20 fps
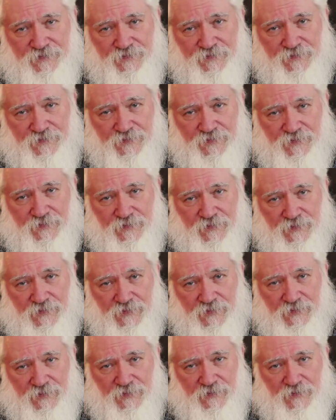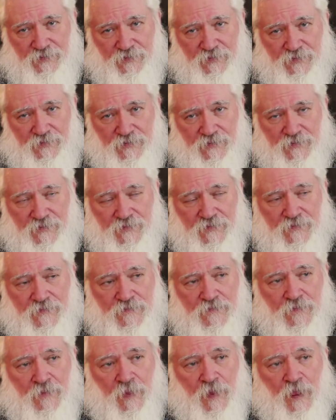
[no speech]